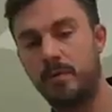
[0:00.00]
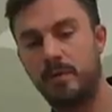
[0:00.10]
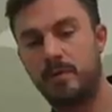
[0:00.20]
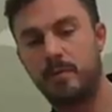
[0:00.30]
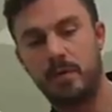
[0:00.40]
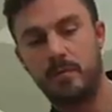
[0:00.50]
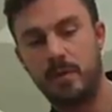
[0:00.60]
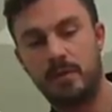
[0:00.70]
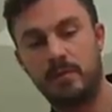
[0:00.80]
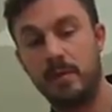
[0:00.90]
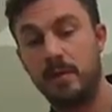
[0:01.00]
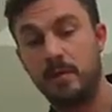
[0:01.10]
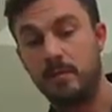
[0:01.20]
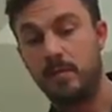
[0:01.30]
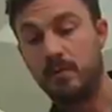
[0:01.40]
project that are working with it.
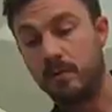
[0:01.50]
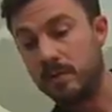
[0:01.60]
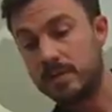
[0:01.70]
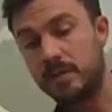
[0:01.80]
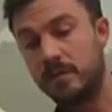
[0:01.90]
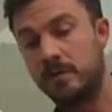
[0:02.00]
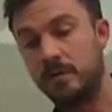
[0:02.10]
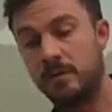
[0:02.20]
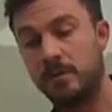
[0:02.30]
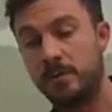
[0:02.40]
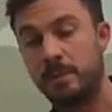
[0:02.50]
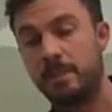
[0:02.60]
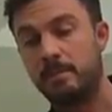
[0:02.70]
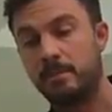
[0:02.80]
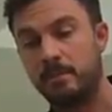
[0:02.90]
But all of us can, you know,
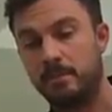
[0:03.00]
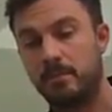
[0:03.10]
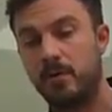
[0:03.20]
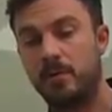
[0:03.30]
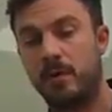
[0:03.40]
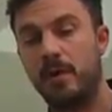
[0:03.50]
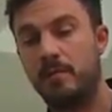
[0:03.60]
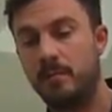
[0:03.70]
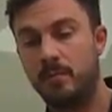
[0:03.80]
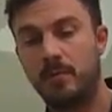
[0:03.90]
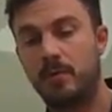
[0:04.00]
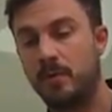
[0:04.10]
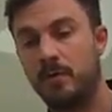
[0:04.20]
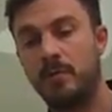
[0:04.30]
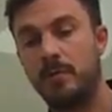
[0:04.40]
program or
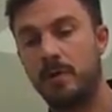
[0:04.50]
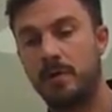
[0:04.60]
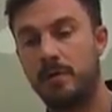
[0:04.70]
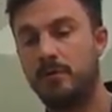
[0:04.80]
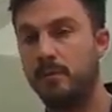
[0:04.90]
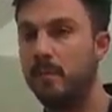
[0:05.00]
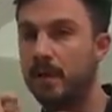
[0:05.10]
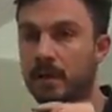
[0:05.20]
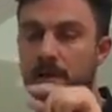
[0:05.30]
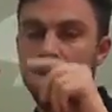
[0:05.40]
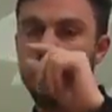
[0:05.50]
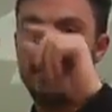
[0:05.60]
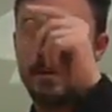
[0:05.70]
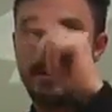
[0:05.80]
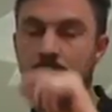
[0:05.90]
code different
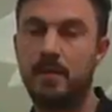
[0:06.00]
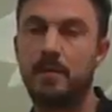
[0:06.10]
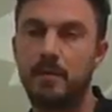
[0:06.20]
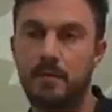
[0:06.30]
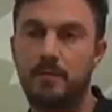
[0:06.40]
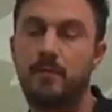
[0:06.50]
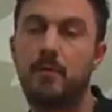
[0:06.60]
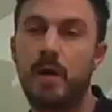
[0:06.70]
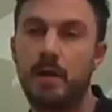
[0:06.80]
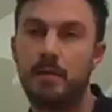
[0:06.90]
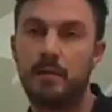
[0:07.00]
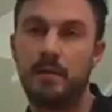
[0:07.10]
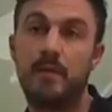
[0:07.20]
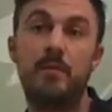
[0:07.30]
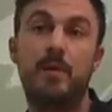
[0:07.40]
plugins for Ant
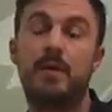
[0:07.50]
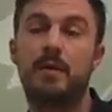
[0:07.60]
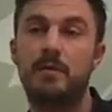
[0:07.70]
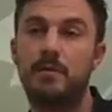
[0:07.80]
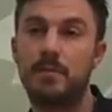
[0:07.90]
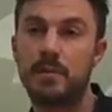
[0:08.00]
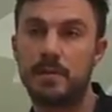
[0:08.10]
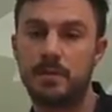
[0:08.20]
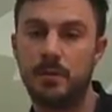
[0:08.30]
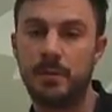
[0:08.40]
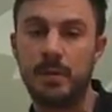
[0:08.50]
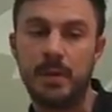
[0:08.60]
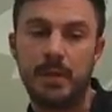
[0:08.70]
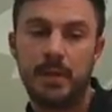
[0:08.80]
that everybody can use. So